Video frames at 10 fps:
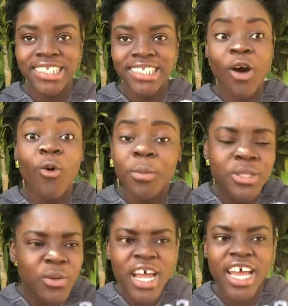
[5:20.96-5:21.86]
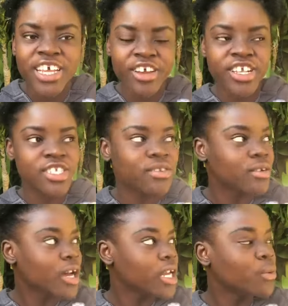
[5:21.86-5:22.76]
I hope so not hear this, you know,
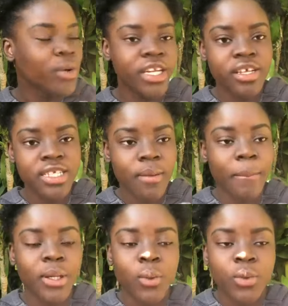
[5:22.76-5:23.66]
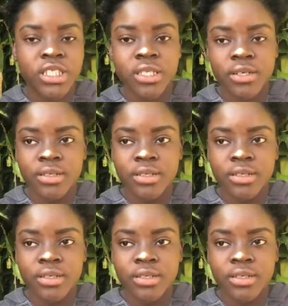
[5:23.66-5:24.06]
because the windows are blowing so.